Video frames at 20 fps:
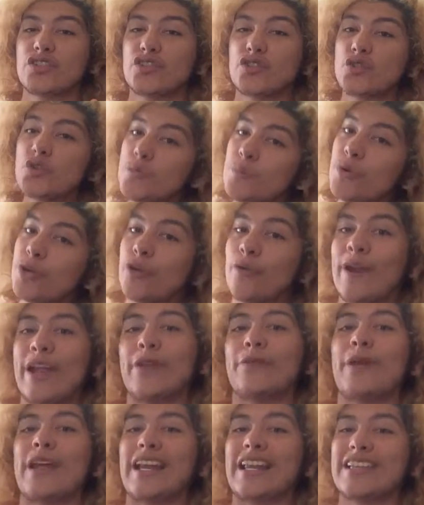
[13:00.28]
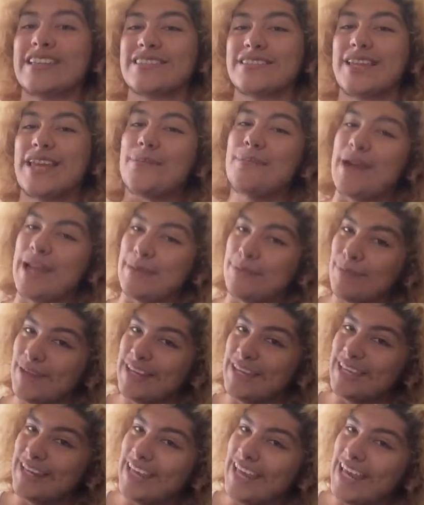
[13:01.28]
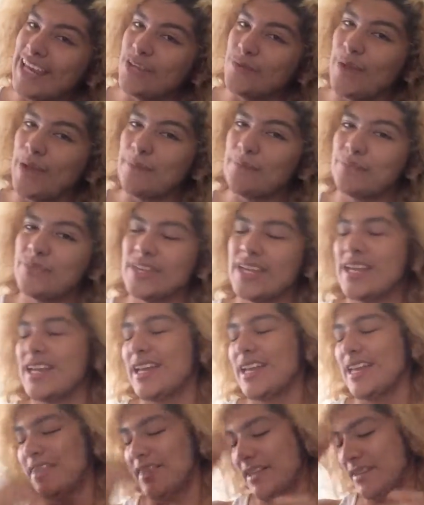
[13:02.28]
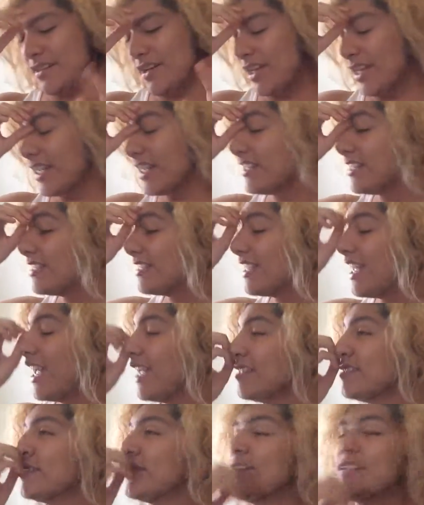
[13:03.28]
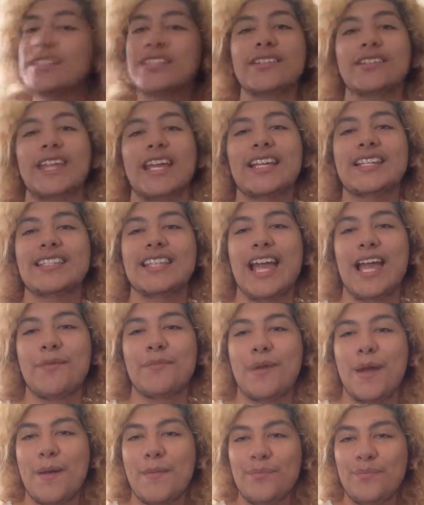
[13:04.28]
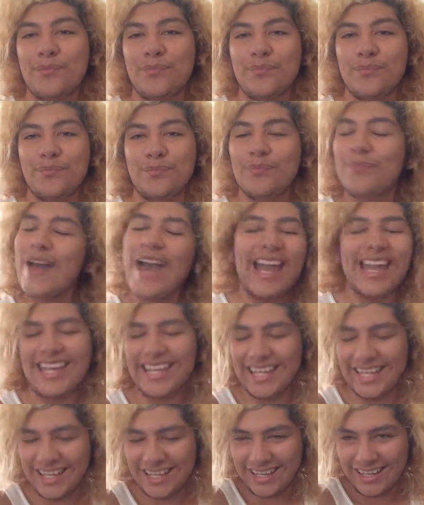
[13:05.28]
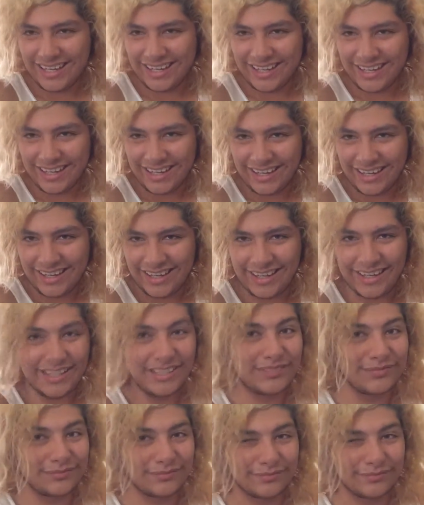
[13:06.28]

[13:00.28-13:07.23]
super great ratings, in my opinion. Anyway, that's all I gotta say. So until next time, bye.